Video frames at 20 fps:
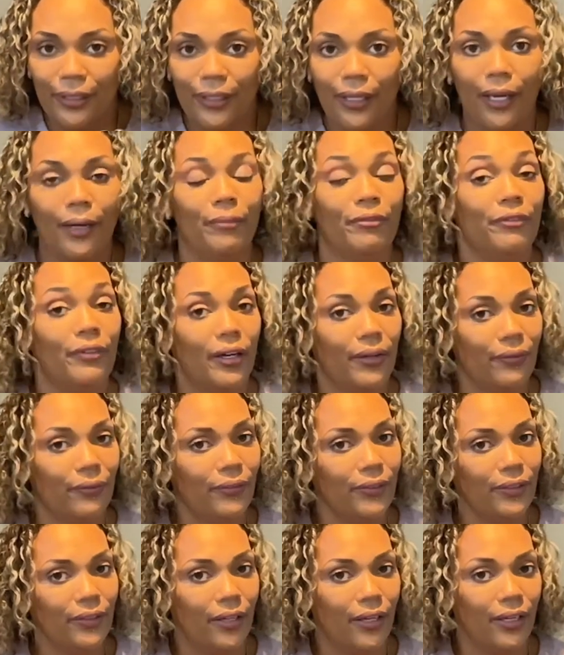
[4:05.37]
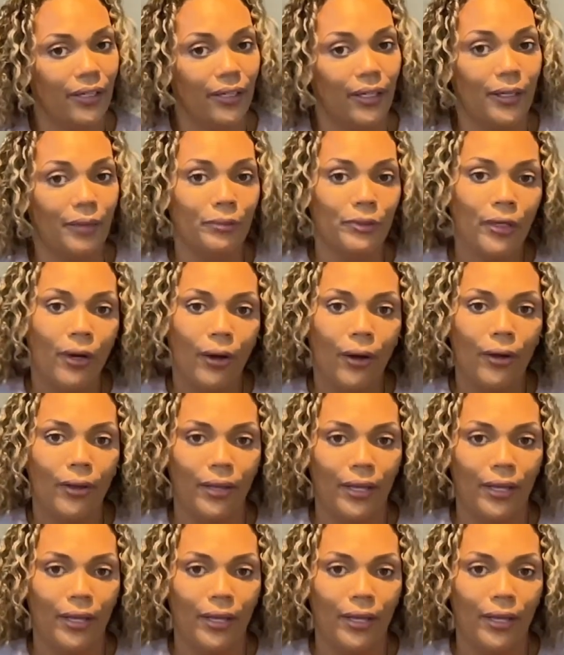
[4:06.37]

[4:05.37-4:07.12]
I'm 5'9". I am tall.